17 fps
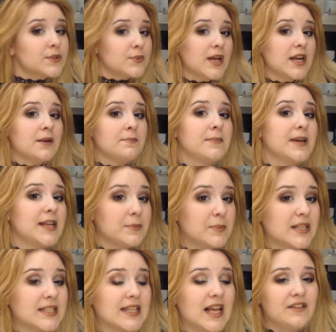one I made
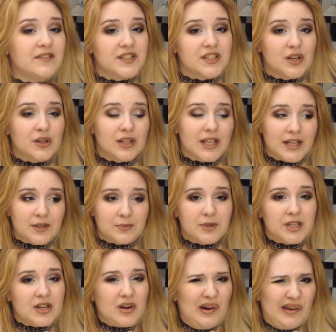myself, so let
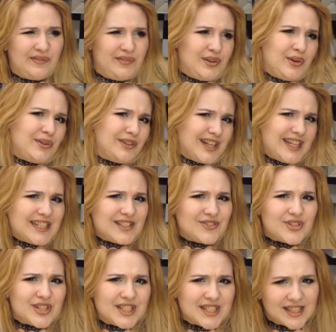me know if you're
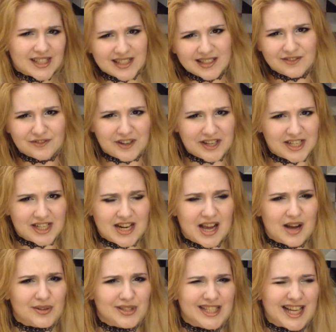interested in finding
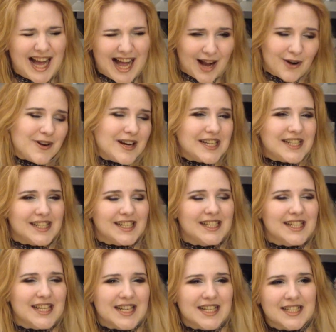out how I did
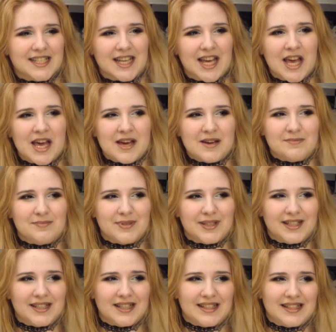it.
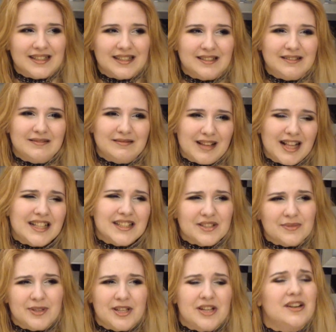Well,
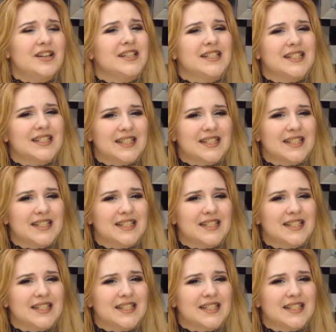to be honest,